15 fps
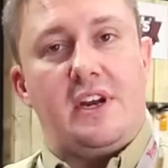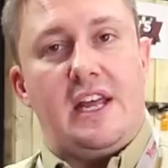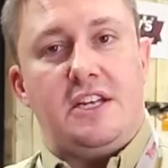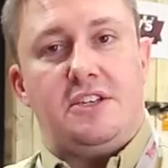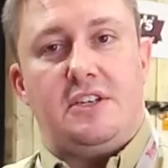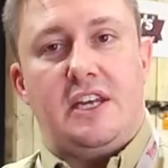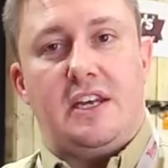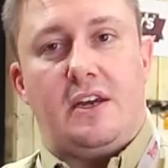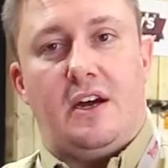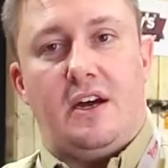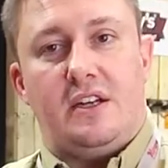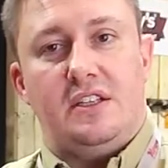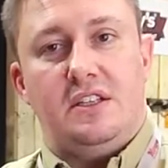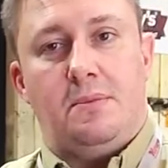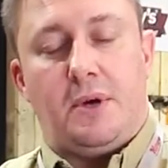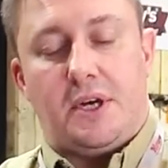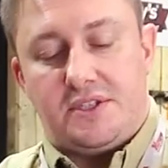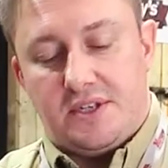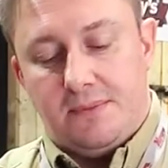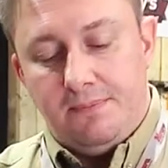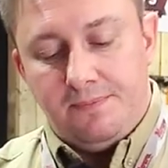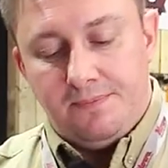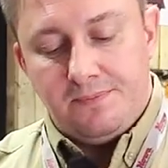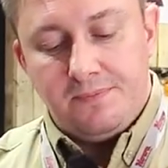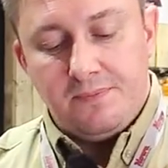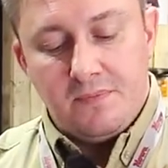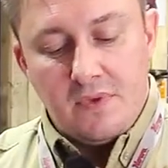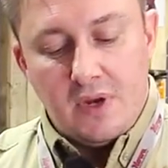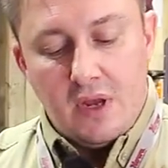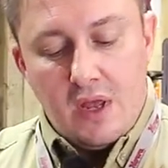an SD card in the bottom,
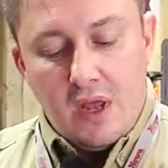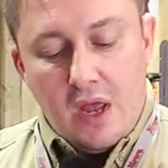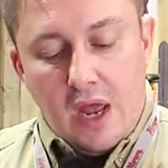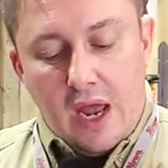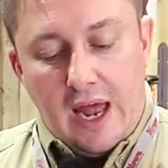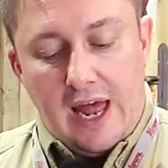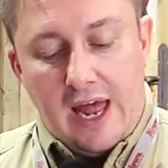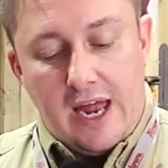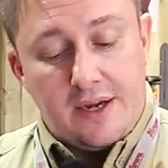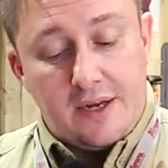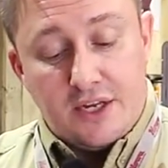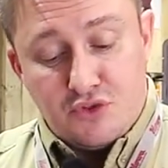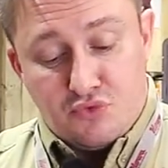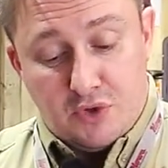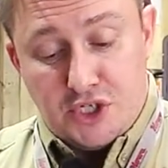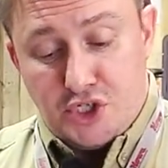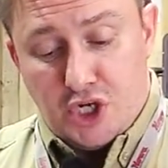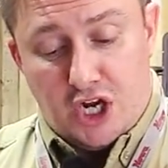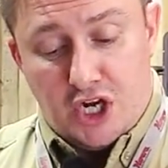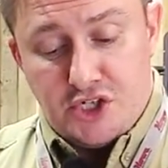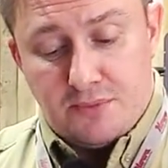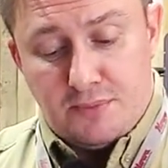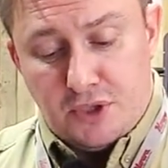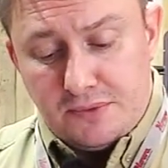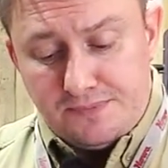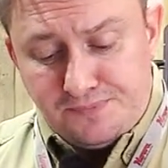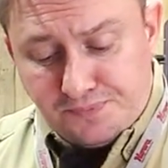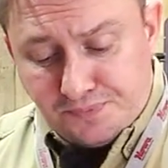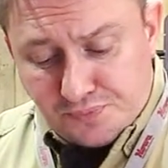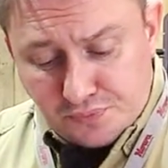and it's rechargeable,
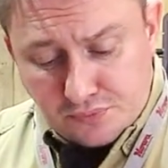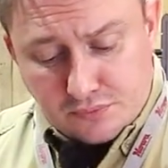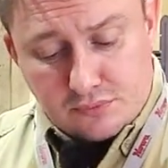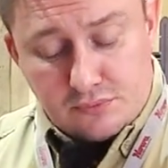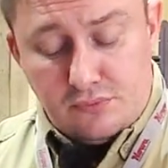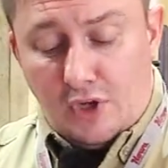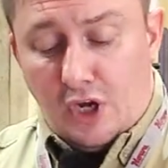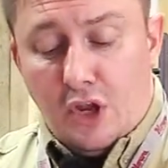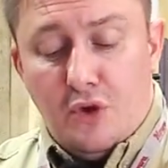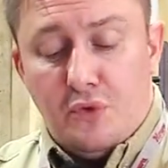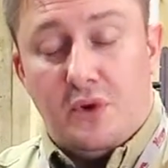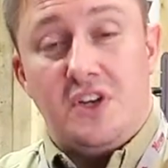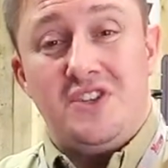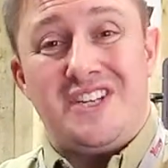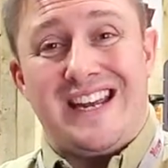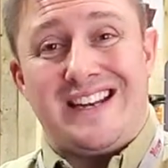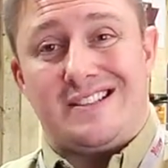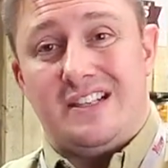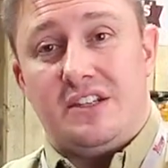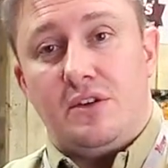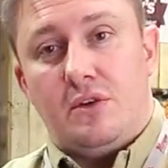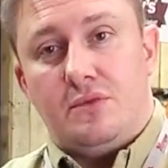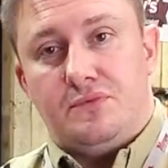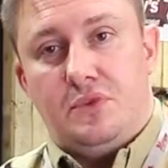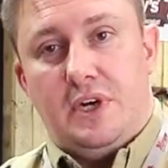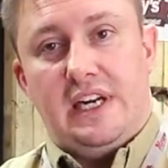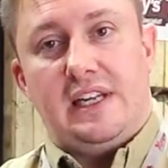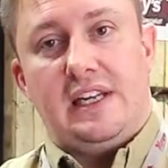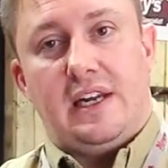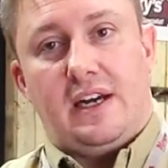runs excellent,
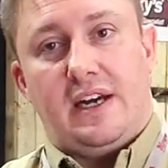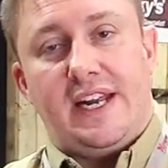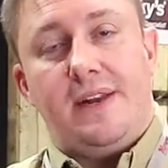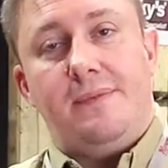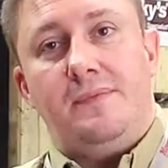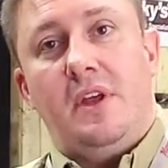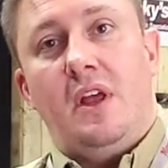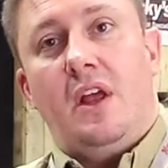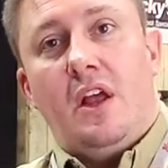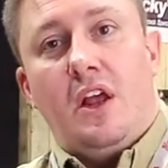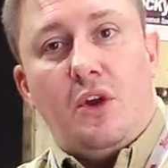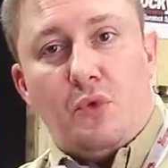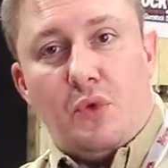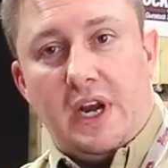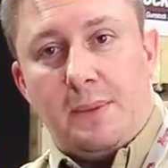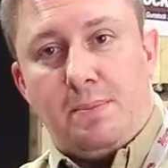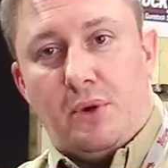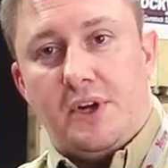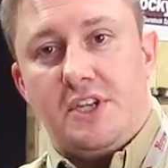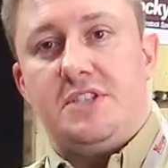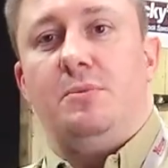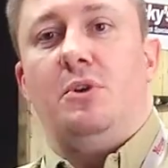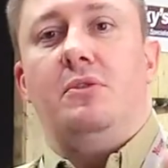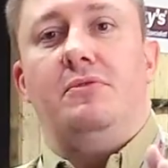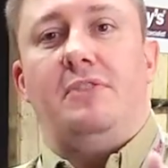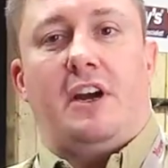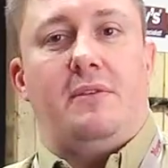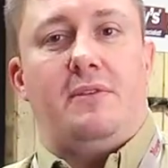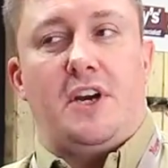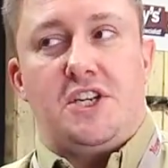really light, really pointable,
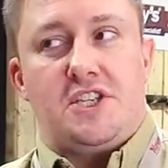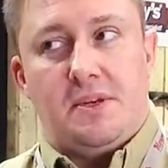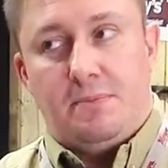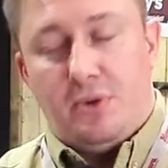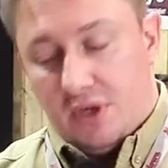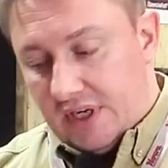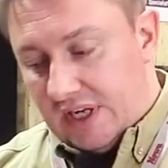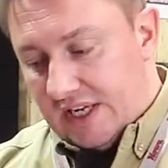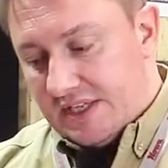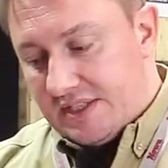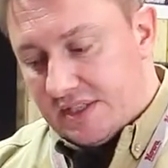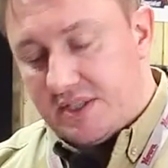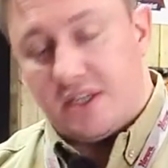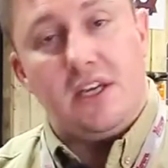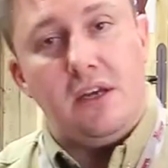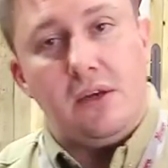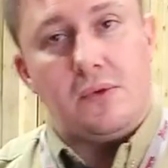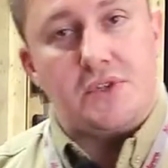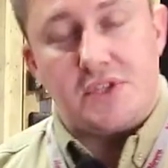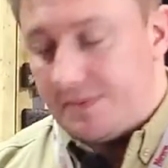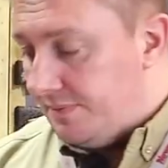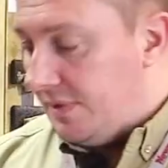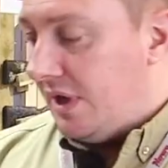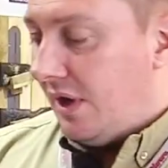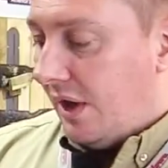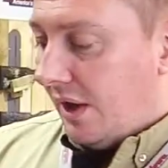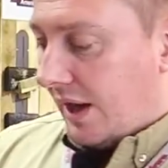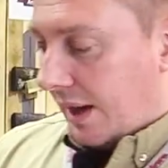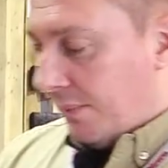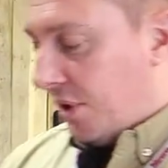very, very simple and easy to use.
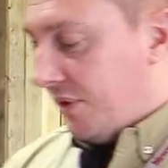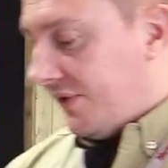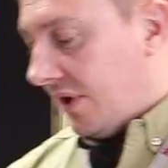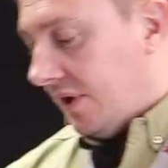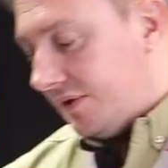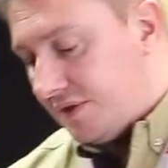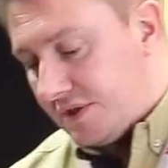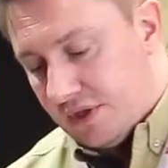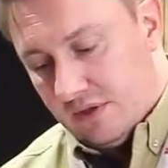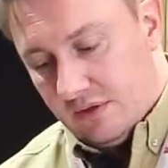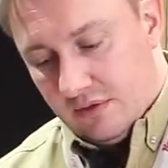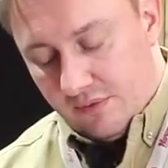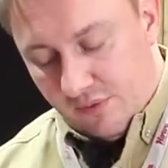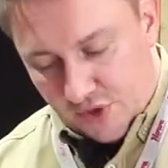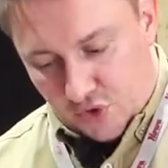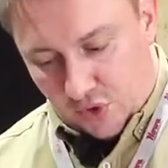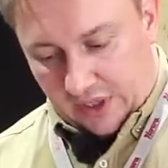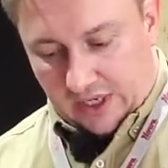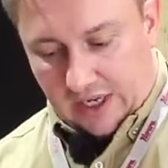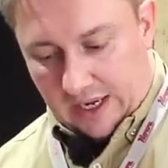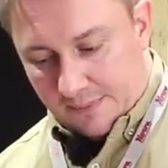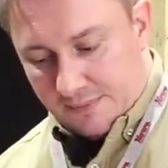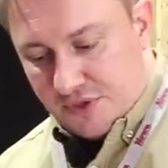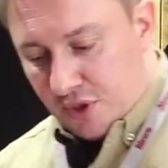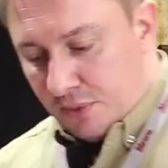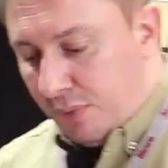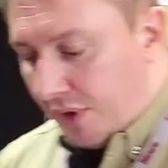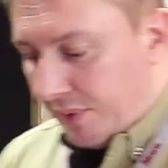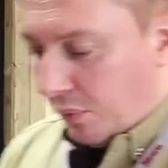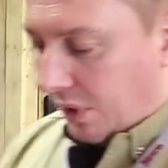Now moving on to the Trigger Cam
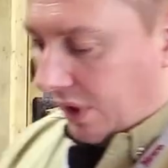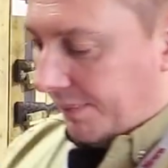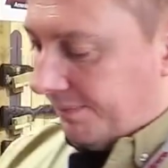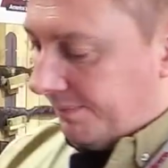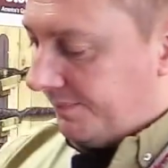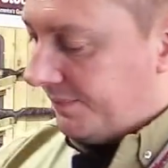2.1.